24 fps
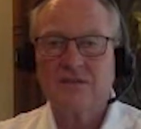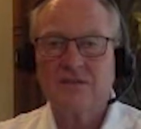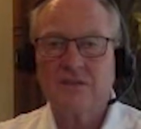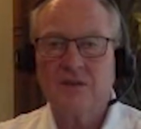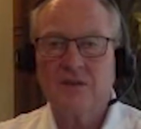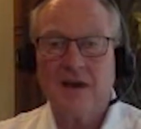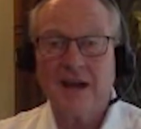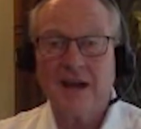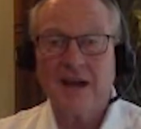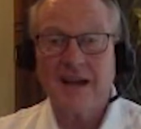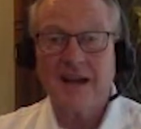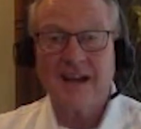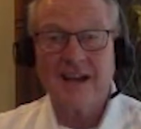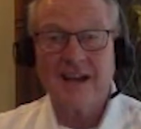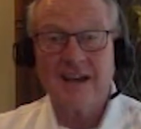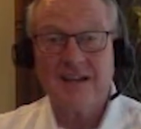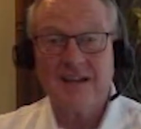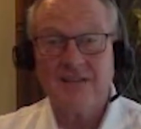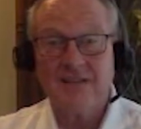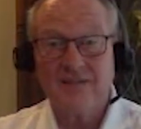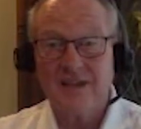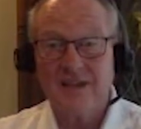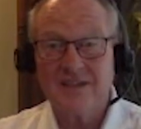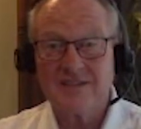I got to
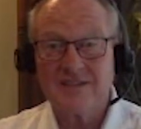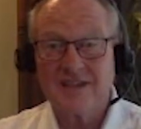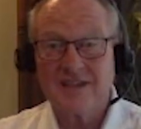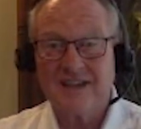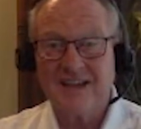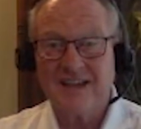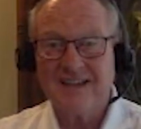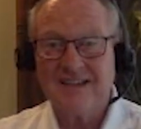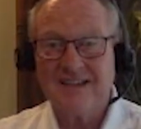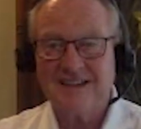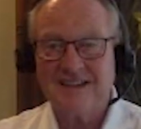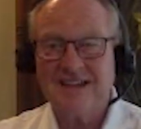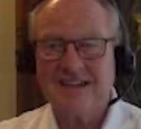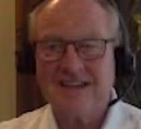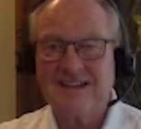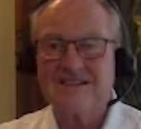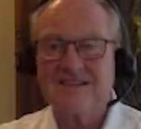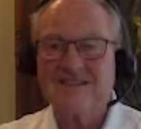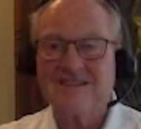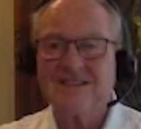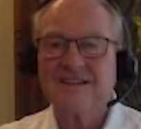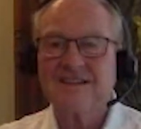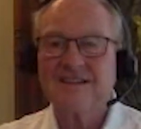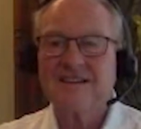investigate
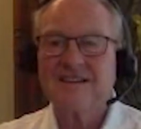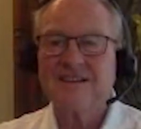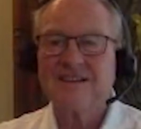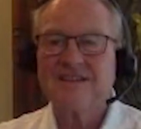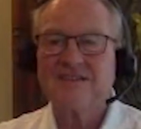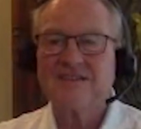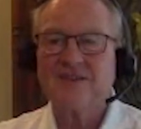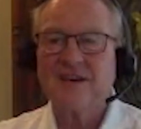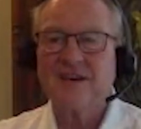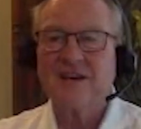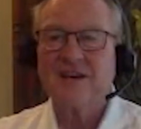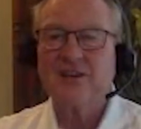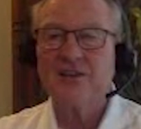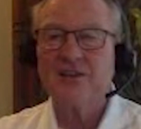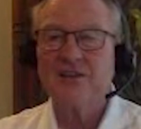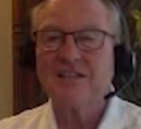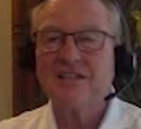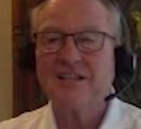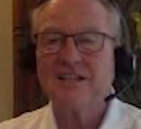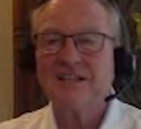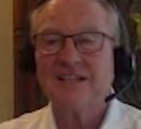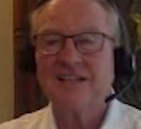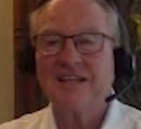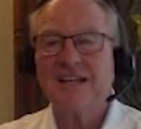this. So I looked
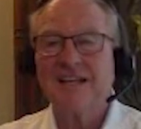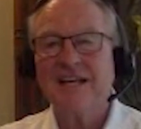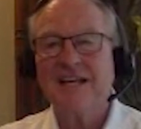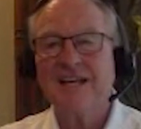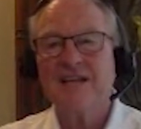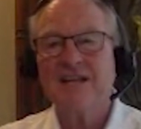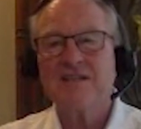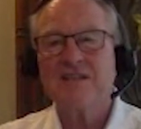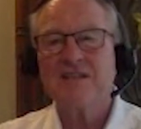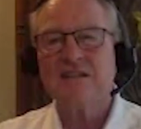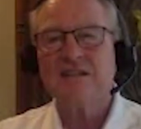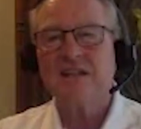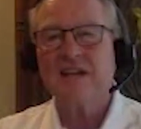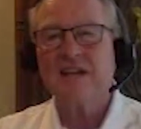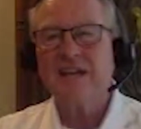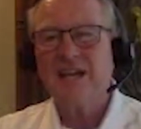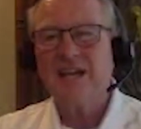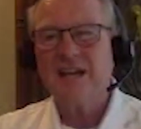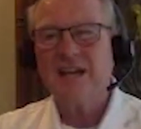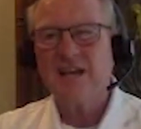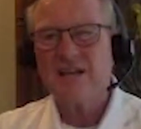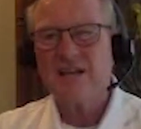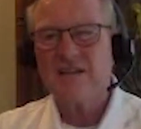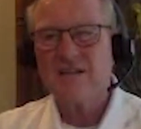at the inks, and the
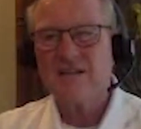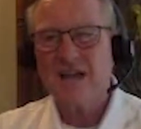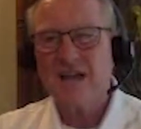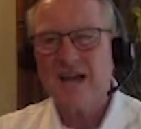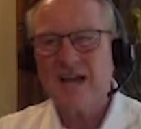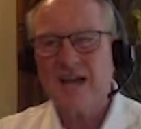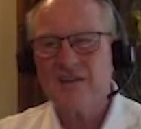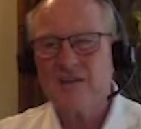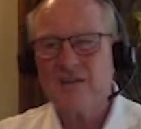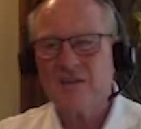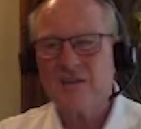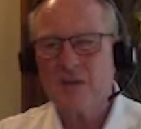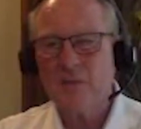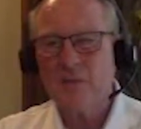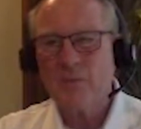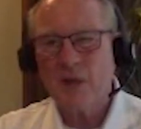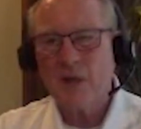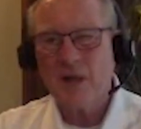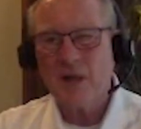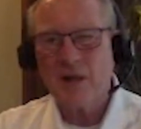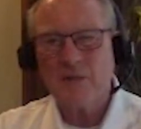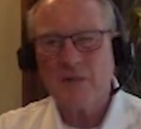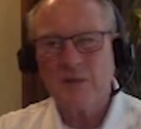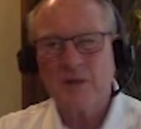ink is actually a
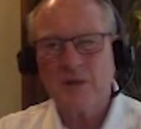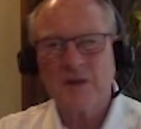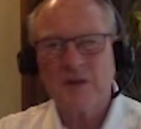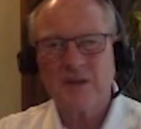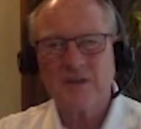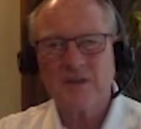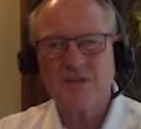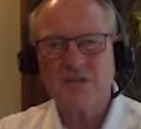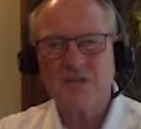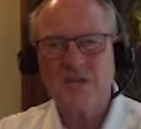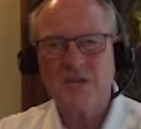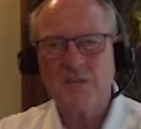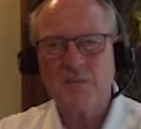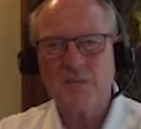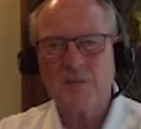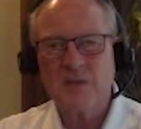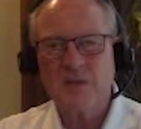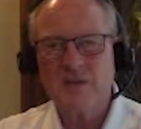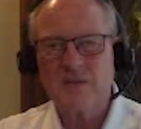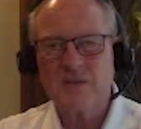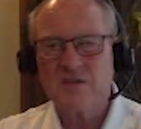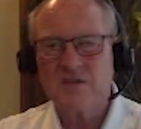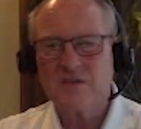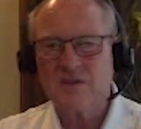Polymeric GP
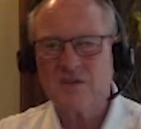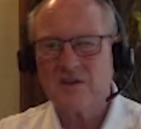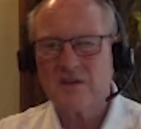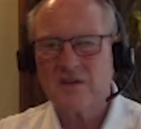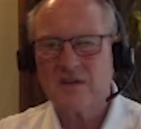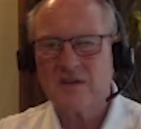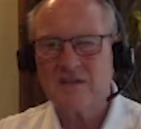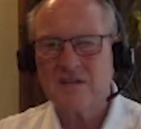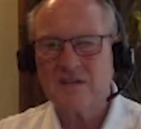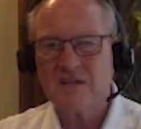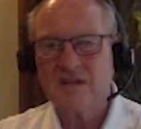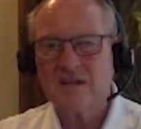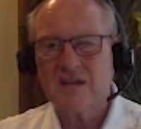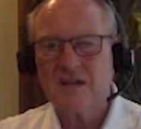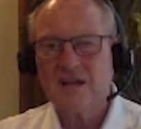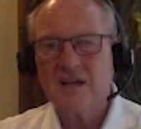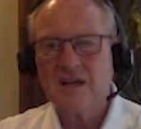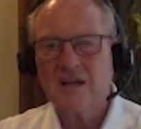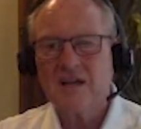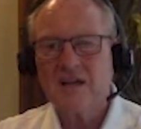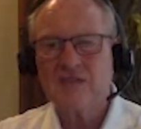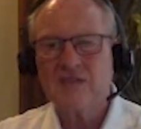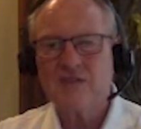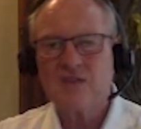series.
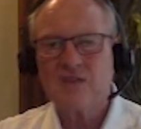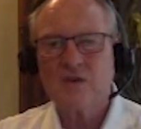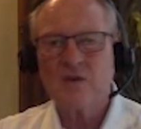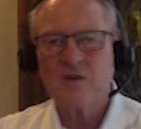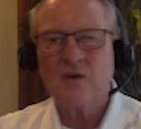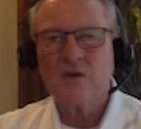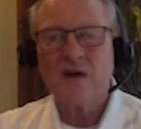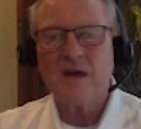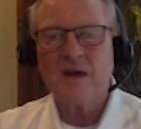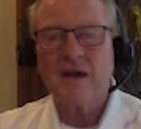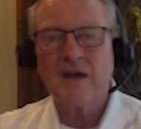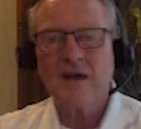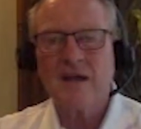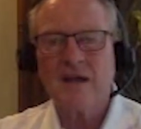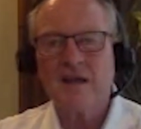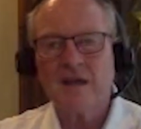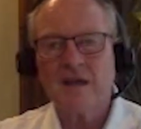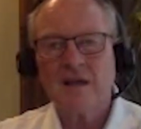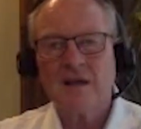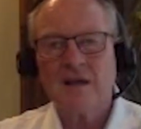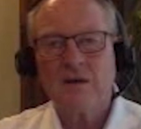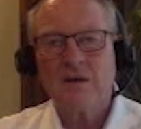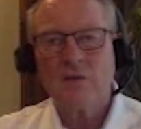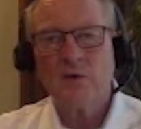And so I
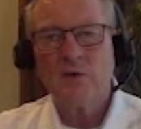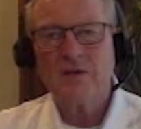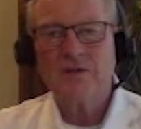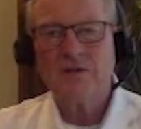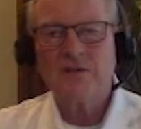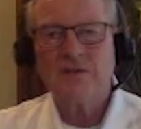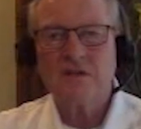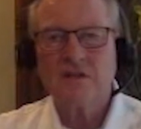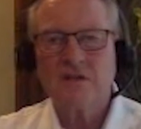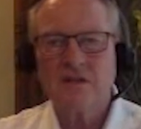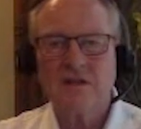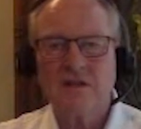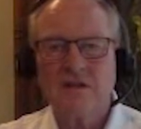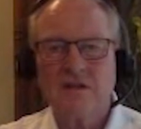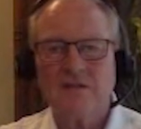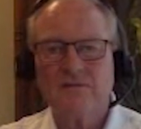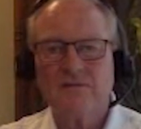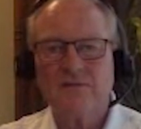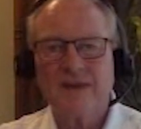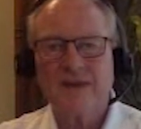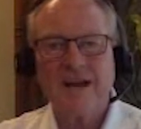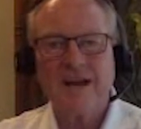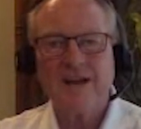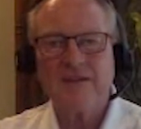went to the
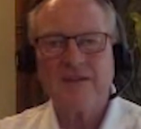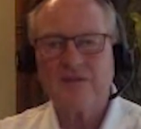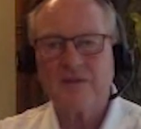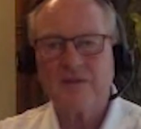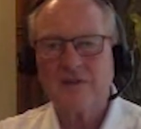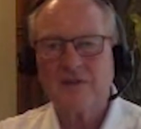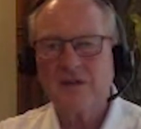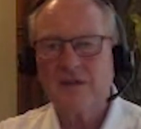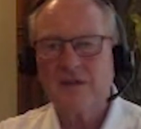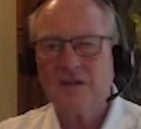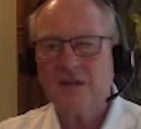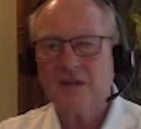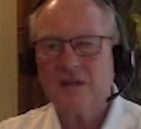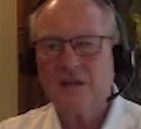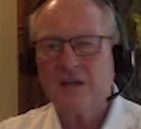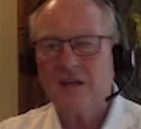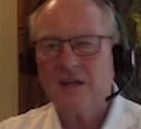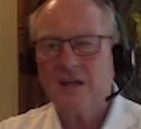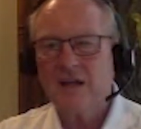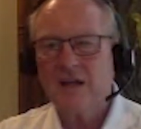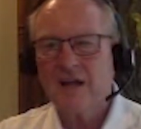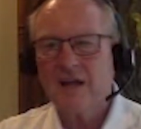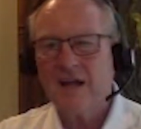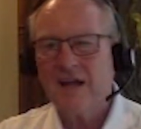factory and
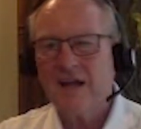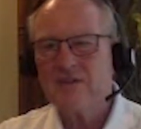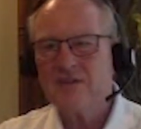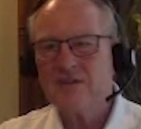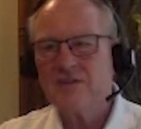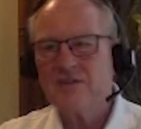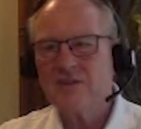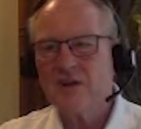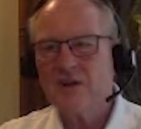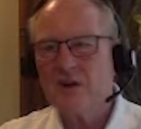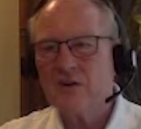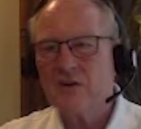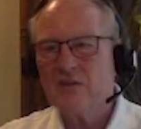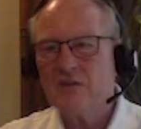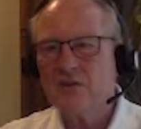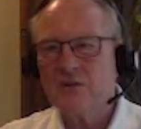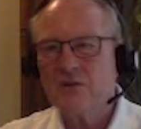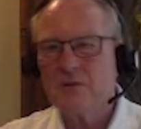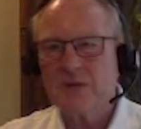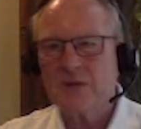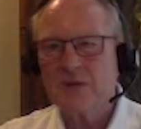I actually talked to them,